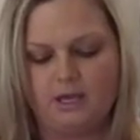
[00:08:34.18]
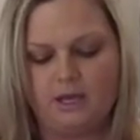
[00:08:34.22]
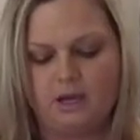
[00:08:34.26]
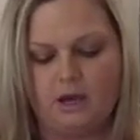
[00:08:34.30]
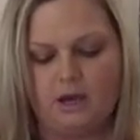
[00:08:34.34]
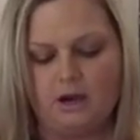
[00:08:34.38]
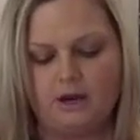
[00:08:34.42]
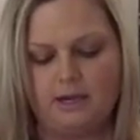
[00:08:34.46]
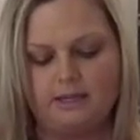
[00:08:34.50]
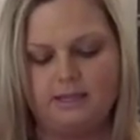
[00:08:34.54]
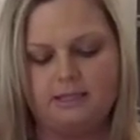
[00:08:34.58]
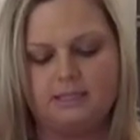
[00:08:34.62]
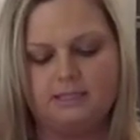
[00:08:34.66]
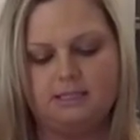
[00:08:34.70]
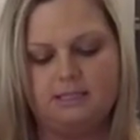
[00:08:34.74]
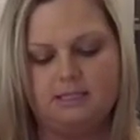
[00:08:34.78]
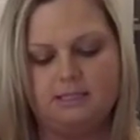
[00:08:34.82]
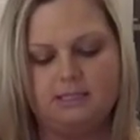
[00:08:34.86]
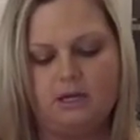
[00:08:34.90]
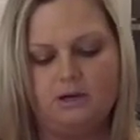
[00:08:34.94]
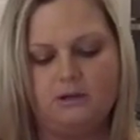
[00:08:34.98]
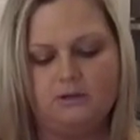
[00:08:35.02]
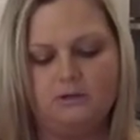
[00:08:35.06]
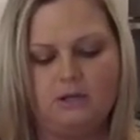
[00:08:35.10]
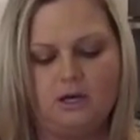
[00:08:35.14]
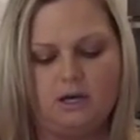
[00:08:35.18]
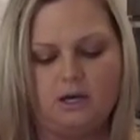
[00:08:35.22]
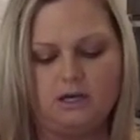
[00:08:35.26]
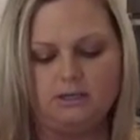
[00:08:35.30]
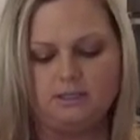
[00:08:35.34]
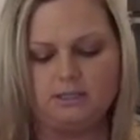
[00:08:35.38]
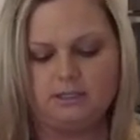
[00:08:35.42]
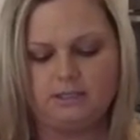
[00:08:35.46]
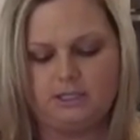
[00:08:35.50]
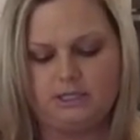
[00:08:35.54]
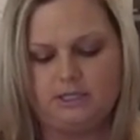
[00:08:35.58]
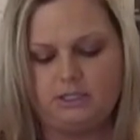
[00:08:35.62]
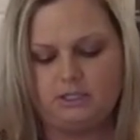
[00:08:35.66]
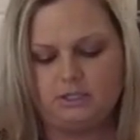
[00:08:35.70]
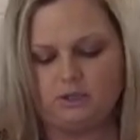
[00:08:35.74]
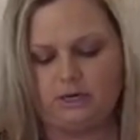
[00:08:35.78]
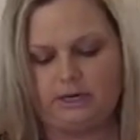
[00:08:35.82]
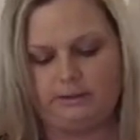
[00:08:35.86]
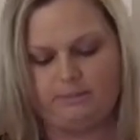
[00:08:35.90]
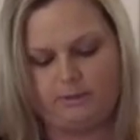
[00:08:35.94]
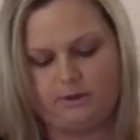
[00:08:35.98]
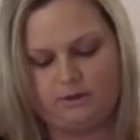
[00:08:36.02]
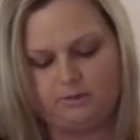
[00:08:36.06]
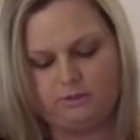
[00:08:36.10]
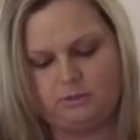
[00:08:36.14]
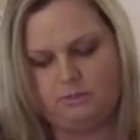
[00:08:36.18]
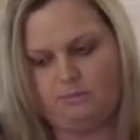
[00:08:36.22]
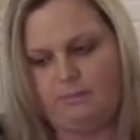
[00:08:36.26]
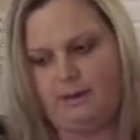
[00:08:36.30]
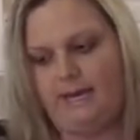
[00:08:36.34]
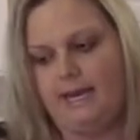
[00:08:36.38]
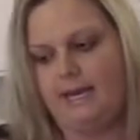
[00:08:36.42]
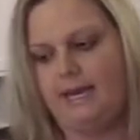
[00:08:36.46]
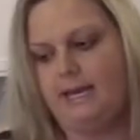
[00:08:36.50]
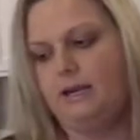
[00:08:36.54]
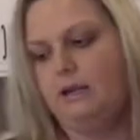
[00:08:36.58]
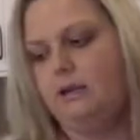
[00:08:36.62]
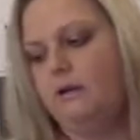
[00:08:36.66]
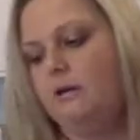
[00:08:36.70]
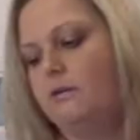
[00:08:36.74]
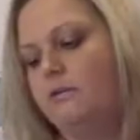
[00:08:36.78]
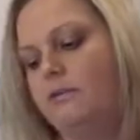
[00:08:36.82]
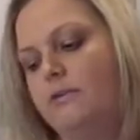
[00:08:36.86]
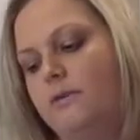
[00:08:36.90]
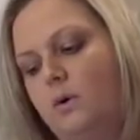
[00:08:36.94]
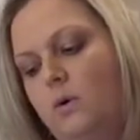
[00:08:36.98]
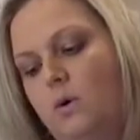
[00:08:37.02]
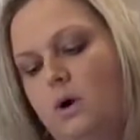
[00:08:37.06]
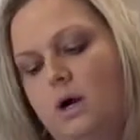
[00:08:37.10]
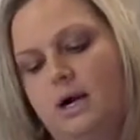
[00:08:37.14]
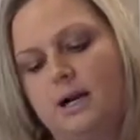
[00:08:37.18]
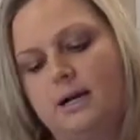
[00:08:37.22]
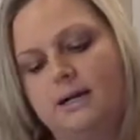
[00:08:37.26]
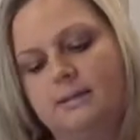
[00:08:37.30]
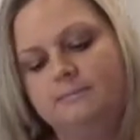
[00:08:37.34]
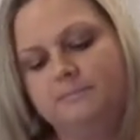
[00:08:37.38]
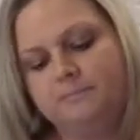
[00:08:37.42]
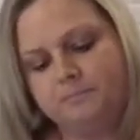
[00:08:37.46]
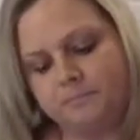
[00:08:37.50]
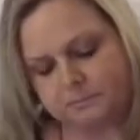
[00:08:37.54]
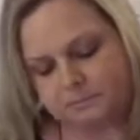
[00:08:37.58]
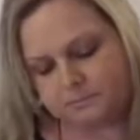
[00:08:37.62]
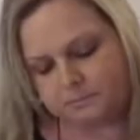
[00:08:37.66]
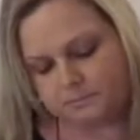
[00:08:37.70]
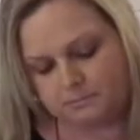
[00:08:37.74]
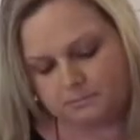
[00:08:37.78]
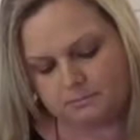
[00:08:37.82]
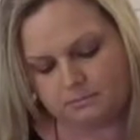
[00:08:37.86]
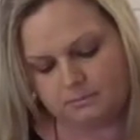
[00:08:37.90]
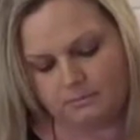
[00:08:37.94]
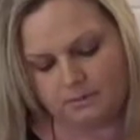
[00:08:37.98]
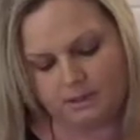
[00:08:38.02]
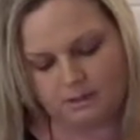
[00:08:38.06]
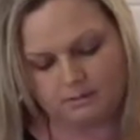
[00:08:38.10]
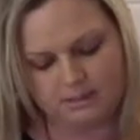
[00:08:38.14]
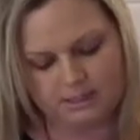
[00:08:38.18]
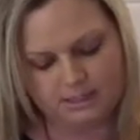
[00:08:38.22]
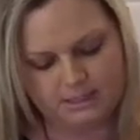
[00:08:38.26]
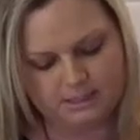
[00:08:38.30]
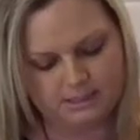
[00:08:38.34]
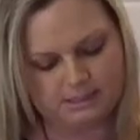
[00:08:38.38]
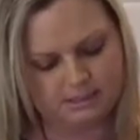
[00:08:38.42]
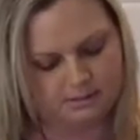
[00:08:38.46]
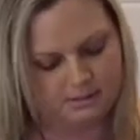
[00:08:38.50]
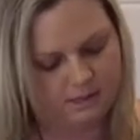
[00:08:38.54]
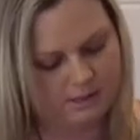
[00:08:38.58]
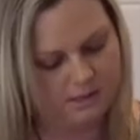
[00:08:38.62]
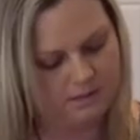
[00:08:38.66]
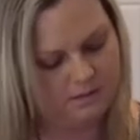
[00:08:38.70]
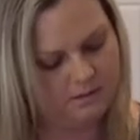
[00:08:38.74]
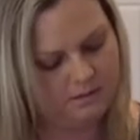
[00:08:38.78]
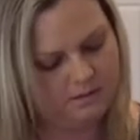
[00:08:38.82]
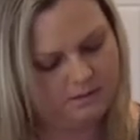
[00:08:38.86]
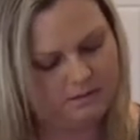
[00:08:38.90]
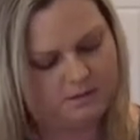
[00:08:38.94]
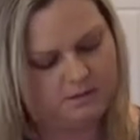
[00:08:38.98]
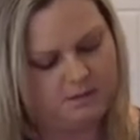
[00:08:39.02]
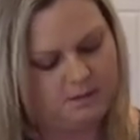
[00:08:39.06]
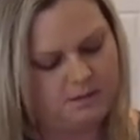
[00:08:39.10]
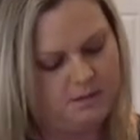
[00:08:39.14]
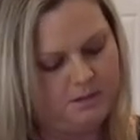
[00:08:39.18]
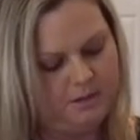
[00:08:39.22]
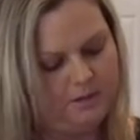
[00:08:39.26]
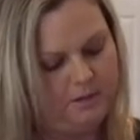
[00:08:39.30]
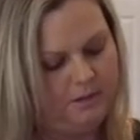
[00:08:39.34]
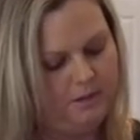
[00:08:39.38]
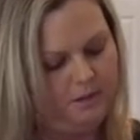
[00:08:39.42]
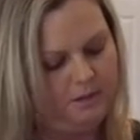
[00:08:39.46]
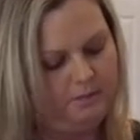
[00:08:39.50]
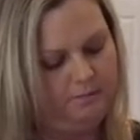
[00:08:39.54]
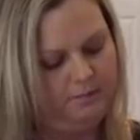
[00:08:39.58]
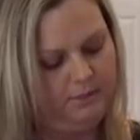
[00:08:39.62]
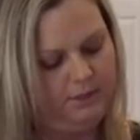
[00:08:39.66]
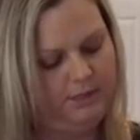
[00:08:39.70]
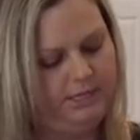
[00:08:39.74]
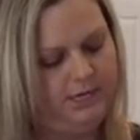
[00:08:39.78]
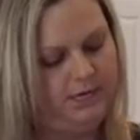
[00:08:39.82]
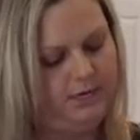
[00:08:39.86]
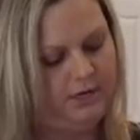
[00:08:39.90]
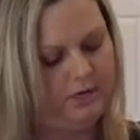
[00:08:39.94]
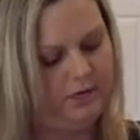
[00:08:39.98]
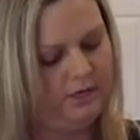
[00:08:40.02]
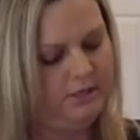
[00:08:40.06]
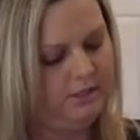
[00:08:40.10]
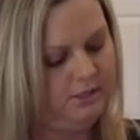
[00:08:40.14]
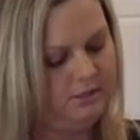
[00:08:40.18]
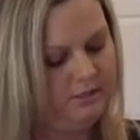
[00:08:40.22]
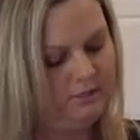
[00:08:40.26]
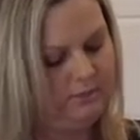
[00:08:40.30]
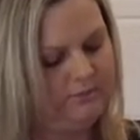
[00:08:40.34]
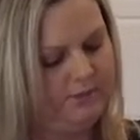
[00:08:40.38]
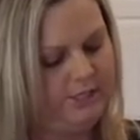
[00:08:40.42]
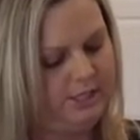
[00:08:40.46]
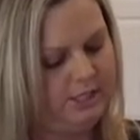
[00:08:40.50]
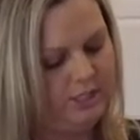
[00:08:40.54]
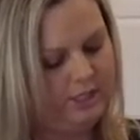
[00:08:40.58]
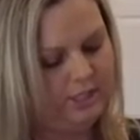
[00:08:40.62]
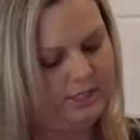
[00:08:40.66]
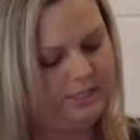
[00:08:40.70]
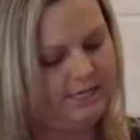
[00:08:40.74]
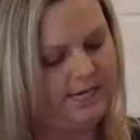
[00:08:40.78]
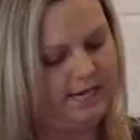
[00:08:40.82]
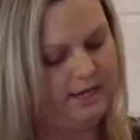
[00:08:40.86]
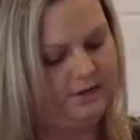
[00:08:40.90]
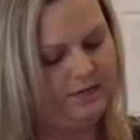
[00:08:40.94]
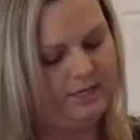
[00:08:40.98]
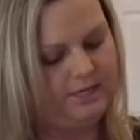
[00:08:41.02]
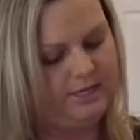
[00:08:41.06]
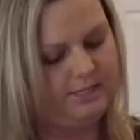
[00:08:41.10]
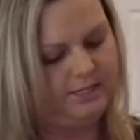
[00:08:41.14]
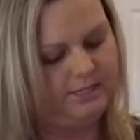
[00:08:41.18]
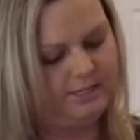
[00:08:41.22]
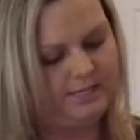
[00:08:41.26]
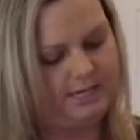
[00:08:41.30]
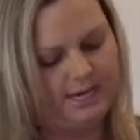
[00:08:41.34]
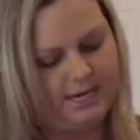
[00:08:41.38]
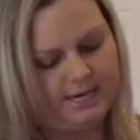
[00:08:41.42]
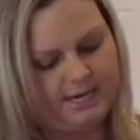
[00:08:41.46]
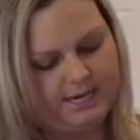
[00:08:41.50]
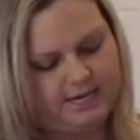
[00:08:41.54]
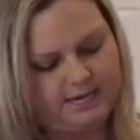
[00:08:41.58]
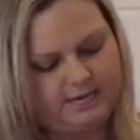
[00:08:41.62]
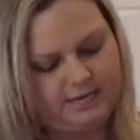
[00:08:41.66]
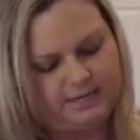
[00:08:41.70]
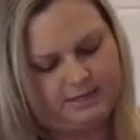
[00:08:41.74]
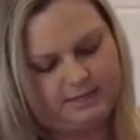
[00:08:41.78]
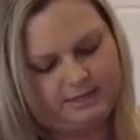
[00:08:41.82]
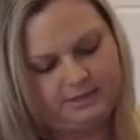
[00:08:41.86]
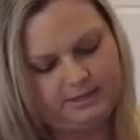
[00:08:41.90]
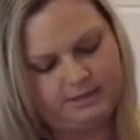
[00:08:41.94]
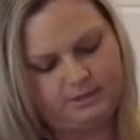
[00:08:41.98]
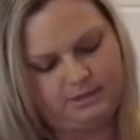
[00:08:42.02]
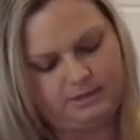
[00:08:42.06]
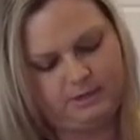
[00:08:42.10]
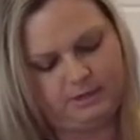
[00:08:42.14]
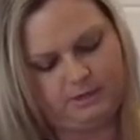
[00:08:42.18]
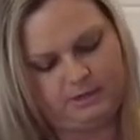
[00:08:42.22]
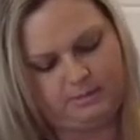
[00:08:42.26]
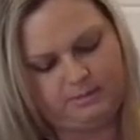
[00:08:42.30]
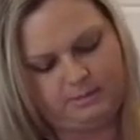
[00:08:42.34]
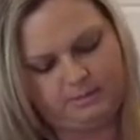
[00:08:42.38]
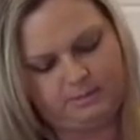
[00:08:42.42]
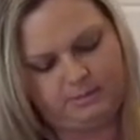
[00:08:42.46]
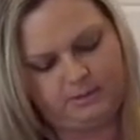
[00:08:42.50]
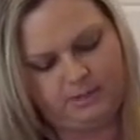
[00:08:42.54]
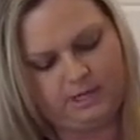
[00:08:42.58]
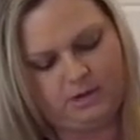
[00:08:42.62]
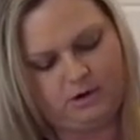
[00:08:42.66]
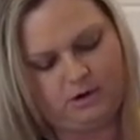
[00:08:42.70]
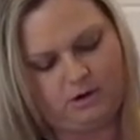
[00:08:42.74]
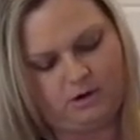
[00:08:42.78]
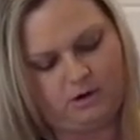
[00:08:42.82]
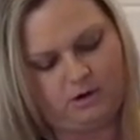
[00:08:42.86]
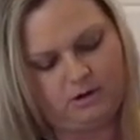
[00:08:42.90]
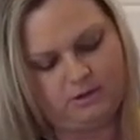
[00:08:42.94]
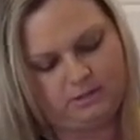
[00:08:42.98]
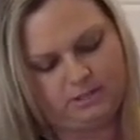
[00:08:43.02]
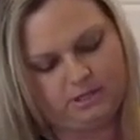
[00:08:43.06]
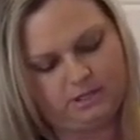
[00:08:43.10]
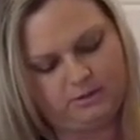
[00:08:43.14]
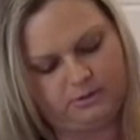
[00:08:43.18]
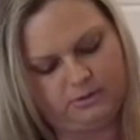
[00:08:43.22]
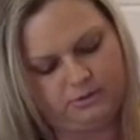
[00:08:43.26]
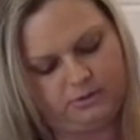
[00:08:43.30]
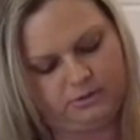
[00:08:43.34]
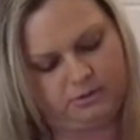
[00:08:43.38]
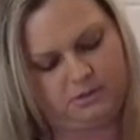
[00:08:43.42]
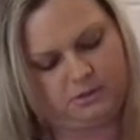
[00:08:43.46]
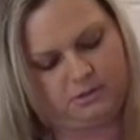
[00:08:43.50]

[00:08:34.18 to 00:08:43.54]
All right, this is our long skinny scraper. It was made for this blender, so it reaches down inside. You're going to be able to get all the